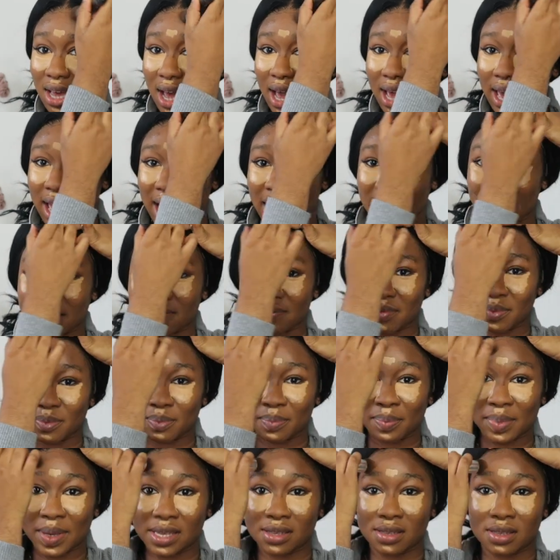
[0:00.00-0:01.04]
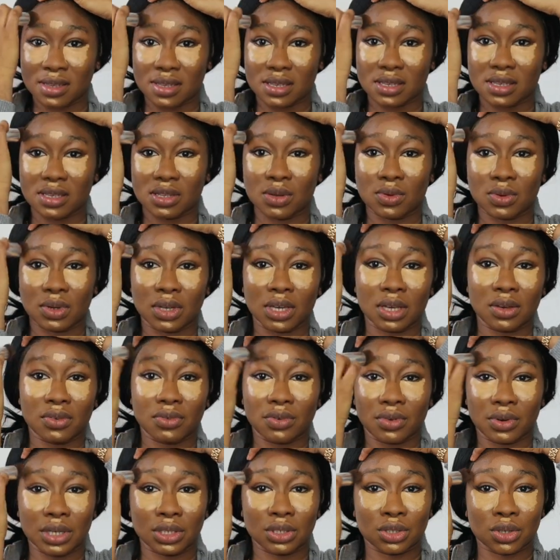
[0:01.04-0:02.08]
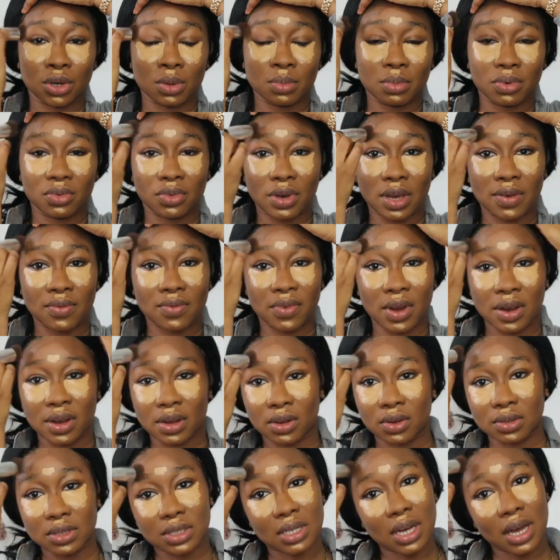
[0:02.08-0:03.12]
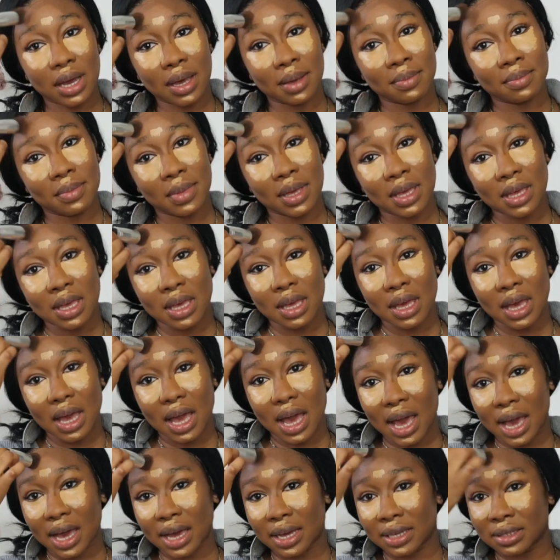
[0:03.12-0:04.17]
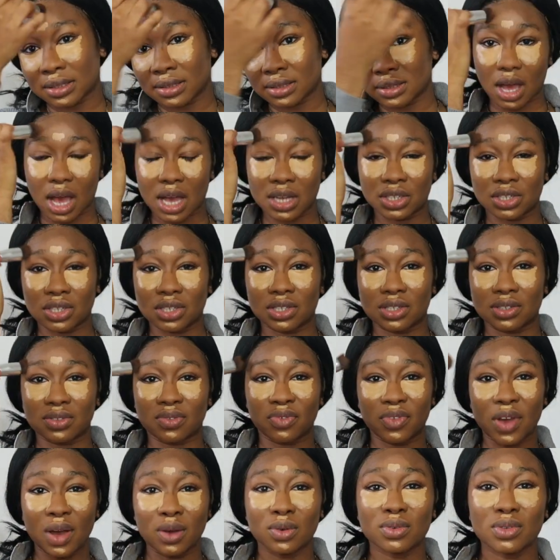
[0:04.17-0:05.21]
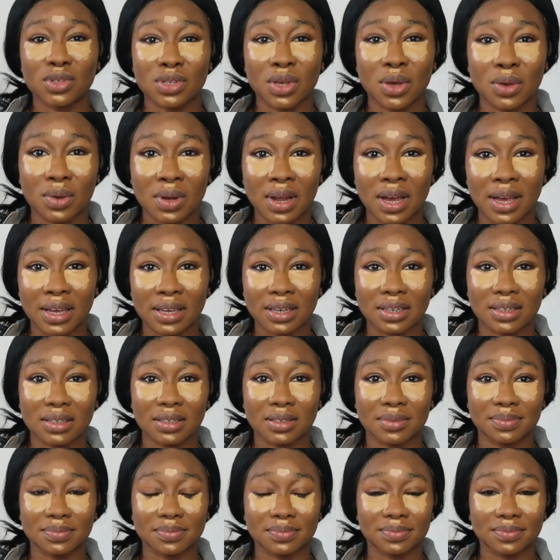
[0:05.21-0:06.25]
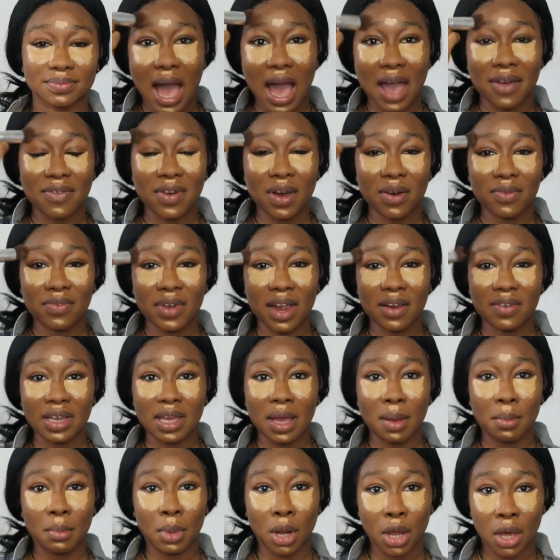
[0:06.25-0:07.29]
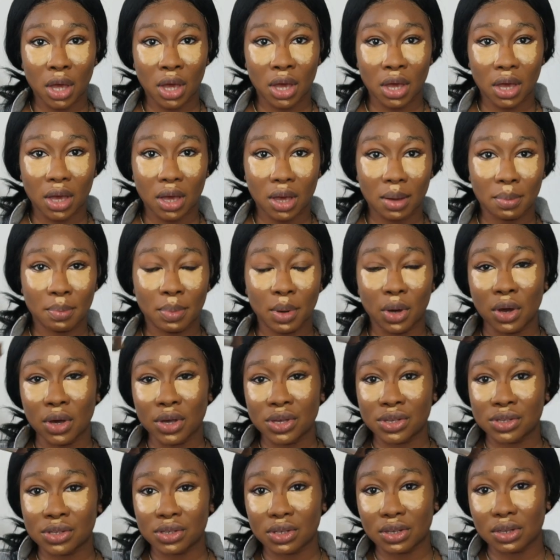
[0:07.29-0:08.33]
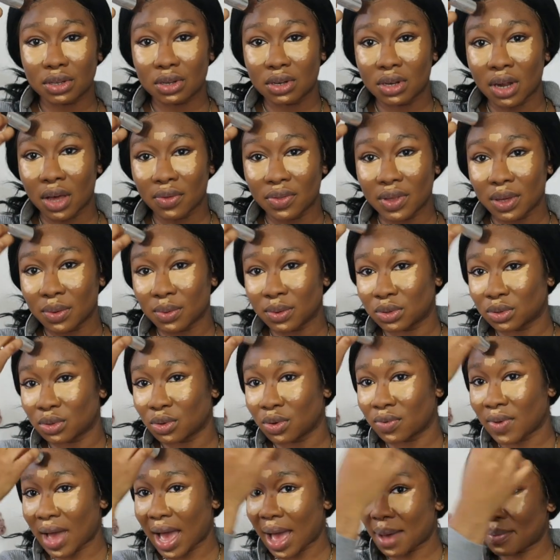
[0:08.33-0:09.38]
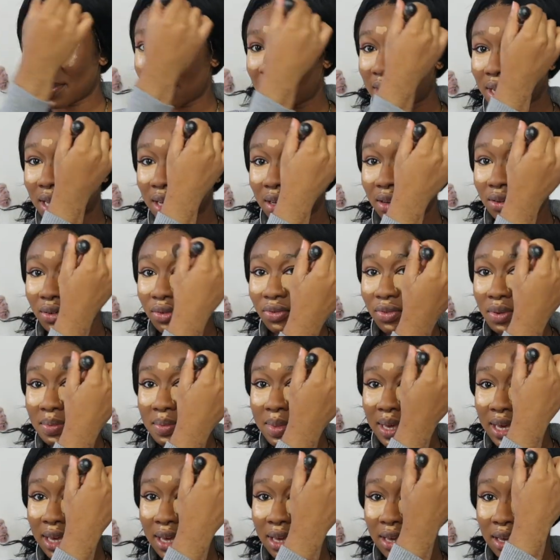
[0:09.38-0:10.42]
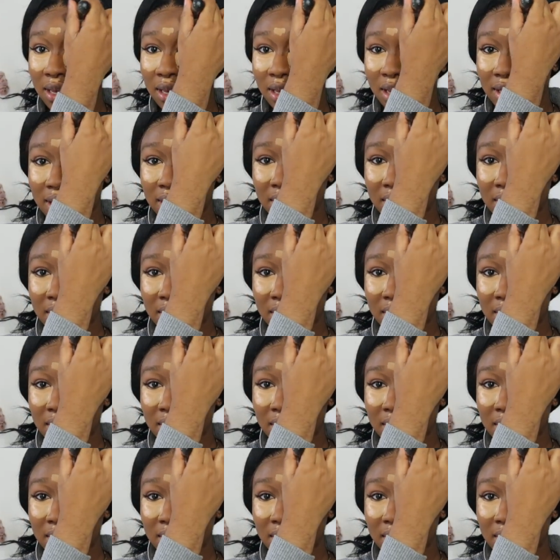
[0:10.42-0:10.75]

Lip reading: I have been still looking for a job for a very long time, and I just felt so like, I felt very blur because nothing was sort of happening for me